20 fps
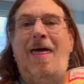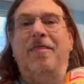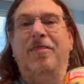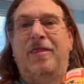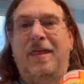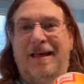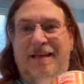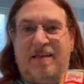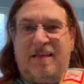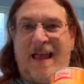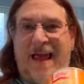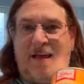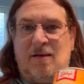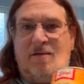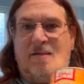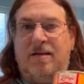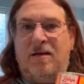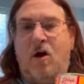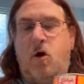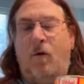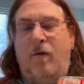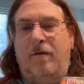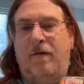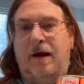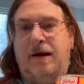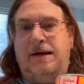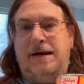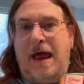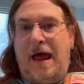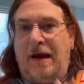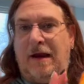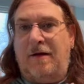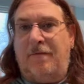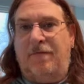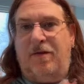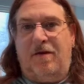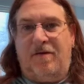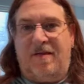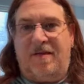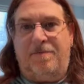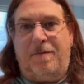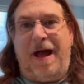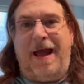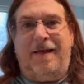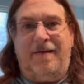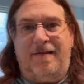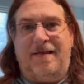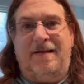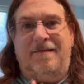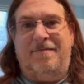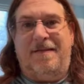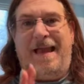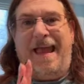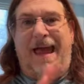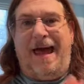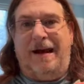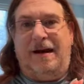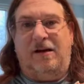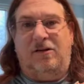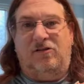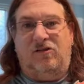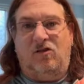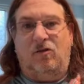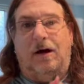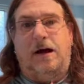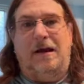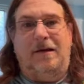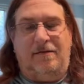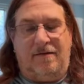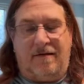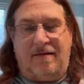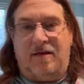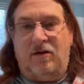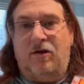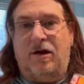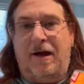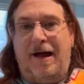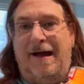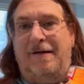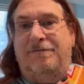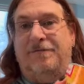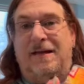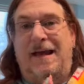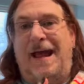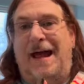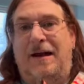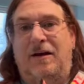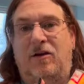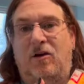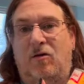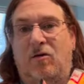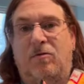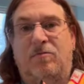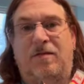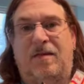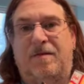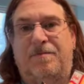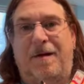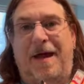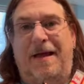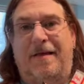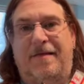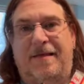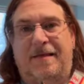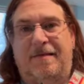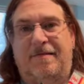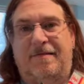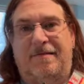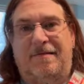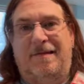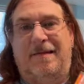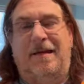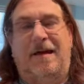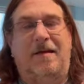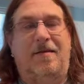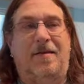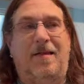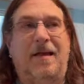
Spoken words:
This has none of the spices added to it, so you have to add your own spices to this.